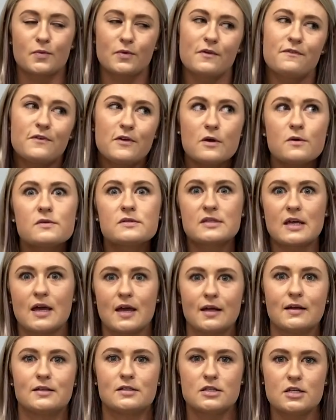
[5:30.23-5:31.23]

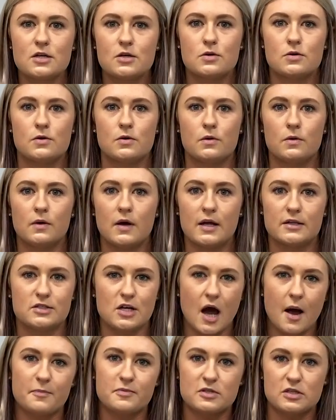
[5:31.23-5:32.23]
refusing to
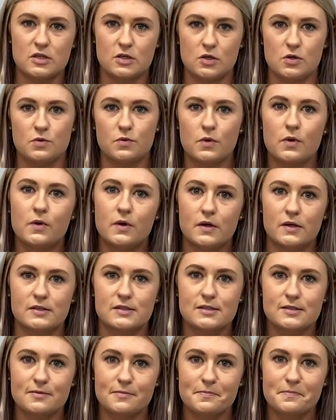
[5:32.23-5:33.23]
adopt the new
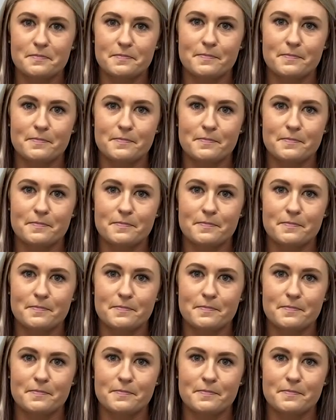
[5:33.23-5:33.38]
rules.